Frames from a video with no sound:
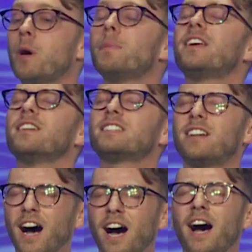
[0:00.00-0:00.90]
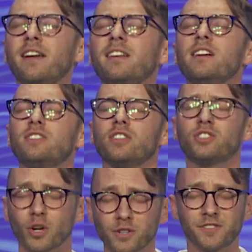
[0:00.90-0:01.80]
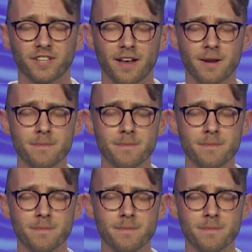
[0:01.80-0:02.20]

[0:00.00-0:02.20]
but because God deserves it.